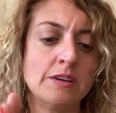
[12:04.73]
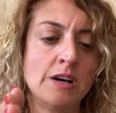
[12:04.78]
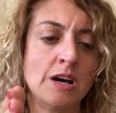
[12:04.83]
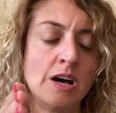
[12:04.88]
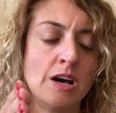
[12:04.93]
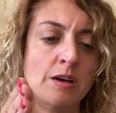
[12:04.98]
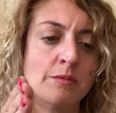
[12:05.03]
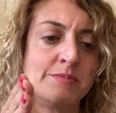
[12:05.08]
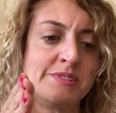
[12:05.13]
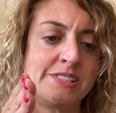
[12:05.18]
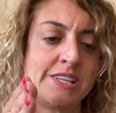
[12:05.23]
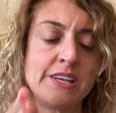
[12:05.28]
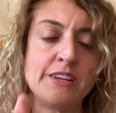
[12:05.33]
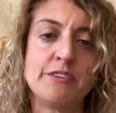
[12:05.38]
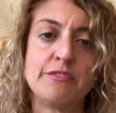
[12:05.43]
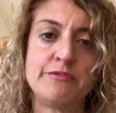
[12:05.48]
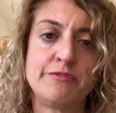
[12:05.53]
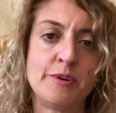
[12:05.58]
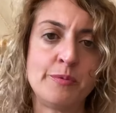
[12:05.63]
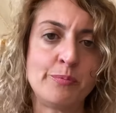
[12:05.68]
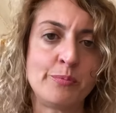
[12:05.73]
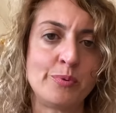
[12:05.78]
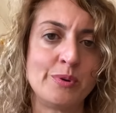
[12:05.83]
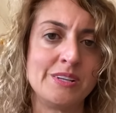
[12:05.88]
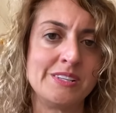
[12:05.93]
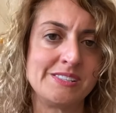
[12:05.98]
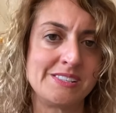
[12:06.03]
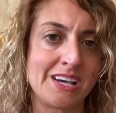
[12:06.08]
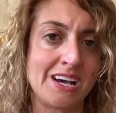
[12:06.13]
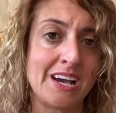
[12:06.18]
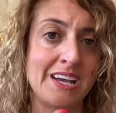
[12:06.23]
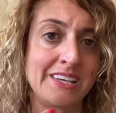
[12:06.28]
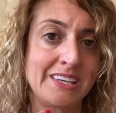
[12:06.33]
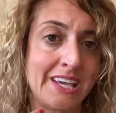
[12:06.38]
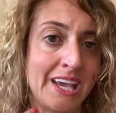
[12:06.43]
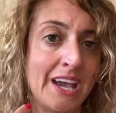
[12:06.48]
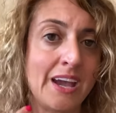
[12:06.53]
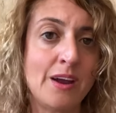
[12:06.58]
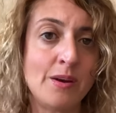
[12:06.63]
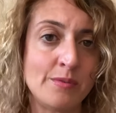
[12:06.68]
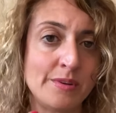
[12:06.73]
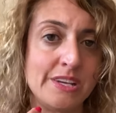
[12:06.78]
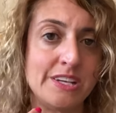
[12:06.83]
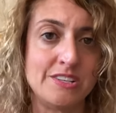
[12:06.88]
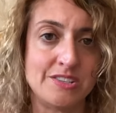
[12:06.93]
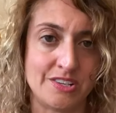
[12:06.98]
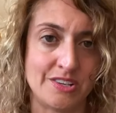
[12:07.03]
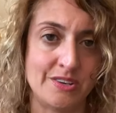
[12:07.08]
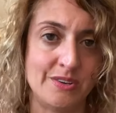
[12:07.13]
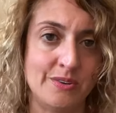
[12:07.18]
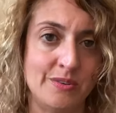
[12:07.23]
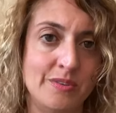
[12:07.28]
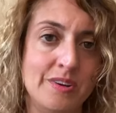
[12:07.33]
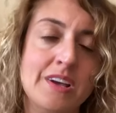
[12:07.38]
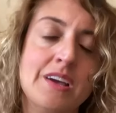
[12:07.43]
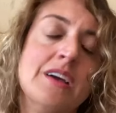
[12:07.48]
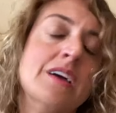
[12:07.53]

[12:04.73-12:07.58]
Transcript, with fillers: um, set of footprints. I carried you.